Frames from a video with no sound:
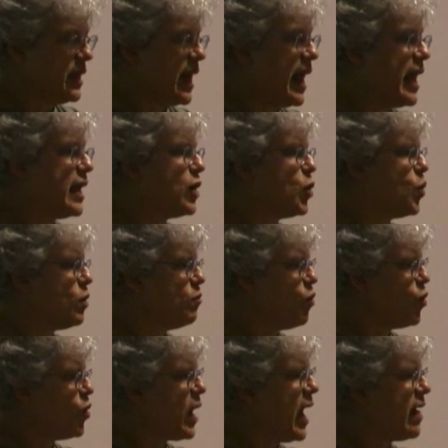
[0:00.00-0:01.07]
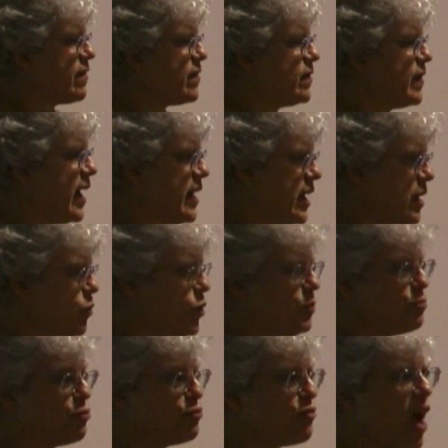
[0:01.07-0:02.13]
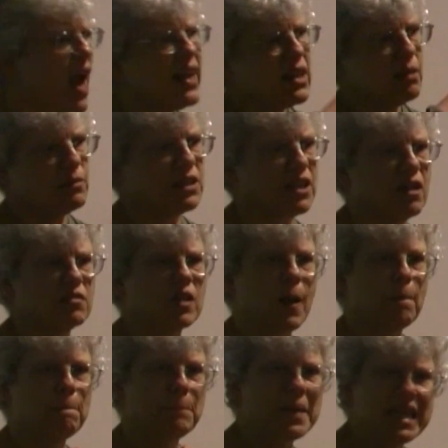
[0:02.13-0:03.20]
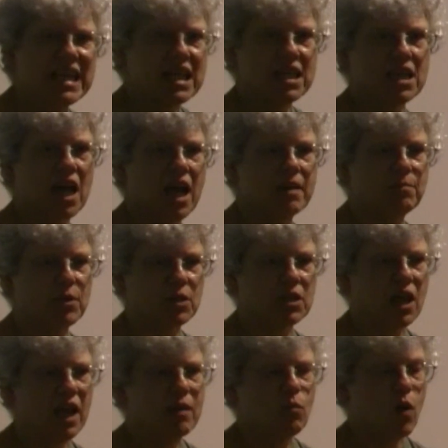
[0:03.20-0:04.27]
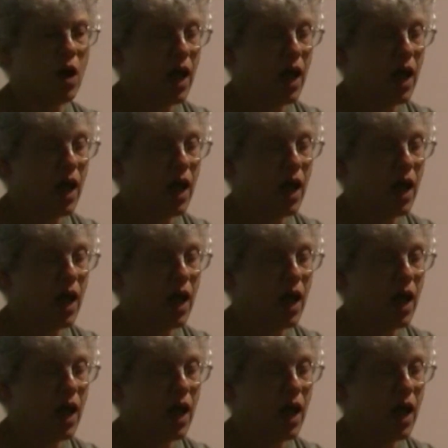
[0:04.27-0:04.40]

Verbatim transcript: and Hank, who were more athletic, would pride themselves on beating guidebook time while